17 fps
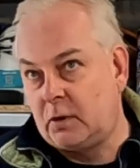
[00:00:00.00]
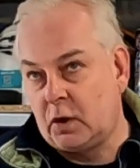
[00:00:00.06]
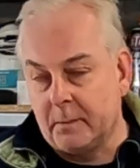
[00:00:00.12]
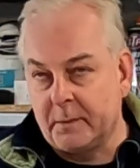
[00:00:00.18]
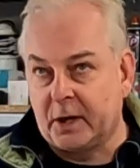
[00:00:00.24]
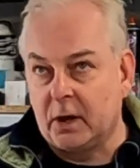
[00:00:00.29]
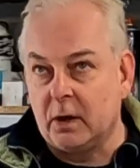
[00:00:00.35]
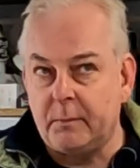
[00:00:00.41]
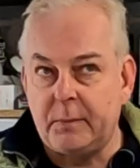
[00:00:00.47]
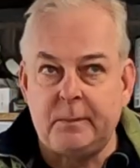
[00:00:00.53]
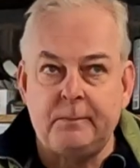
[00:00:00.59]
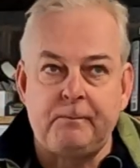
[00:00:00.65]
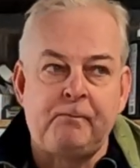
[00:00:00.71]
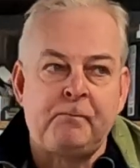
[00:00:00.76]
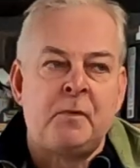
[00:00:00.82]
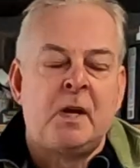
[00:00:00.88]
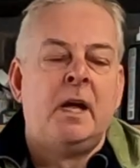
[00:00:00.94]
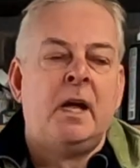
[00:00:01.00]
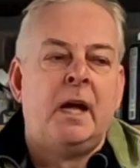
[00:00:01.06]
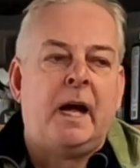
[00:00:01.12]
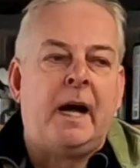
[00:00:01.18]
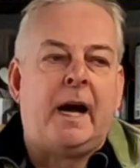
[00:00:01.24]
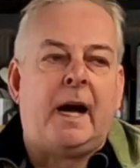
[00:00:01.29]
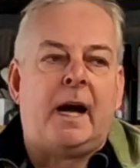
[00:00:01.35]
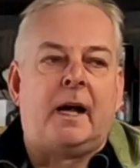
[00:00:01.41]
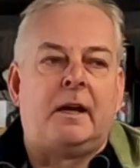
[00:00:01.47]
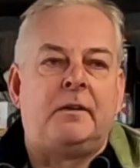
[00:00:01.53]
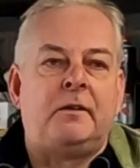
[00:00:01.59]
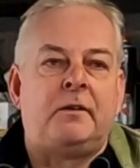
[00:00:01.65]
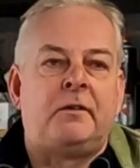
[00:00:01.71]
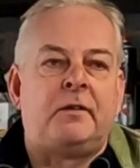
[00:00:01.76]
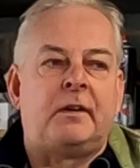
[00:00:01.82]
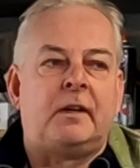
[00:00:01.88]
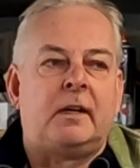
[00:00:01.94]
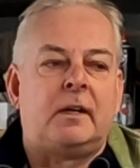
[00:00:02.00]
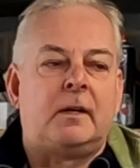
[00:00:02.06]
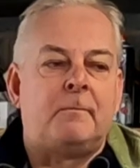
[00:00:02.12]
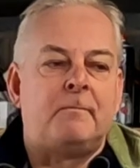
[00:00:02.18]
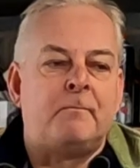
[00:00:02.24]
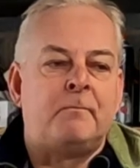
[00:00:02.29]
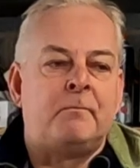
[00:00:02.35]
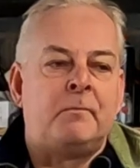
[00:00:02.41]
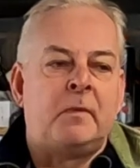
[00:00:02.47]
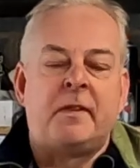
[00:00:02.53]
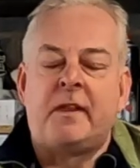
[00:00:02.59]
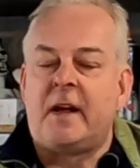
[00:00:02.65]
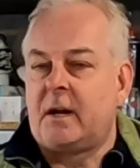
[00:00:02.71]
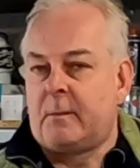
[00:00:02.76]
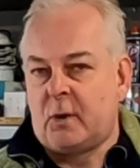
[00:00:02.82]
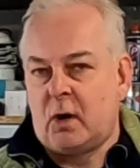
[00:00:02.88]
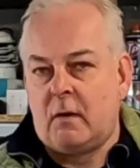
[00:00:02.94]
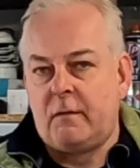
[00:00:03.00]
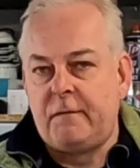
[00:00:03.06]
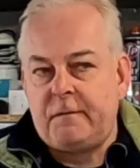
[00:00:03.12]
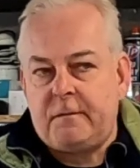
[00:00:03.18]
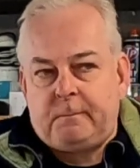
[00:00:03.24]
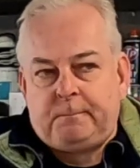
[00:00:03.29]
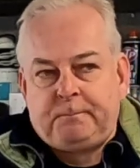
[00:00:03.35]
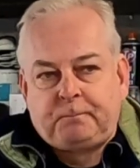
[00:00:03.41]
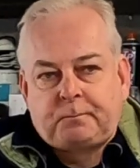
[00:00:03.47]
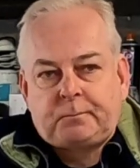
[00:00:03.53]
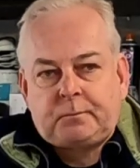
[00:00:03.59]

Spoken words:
coming up, and then I'm off.